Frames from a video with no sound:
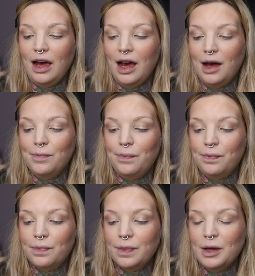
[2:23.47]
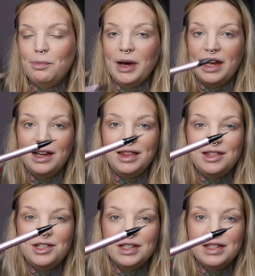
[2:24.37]
but I
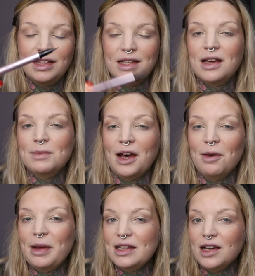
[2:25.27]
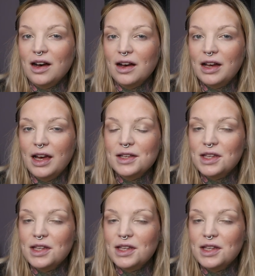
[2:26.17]
just think this comes out a bit darker,